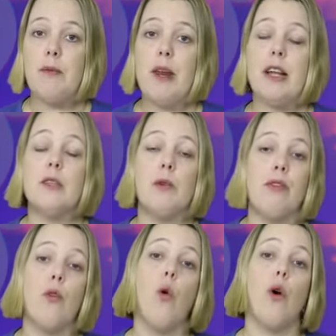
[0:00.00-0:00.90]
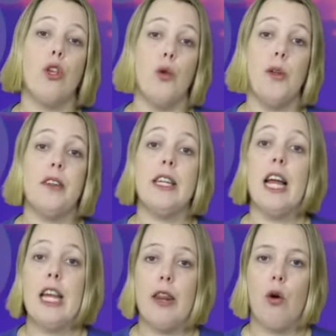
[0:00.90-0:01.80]
minutes before using
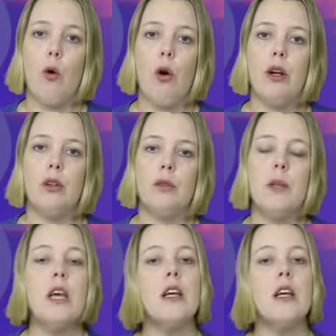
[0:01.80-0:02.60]
another oil.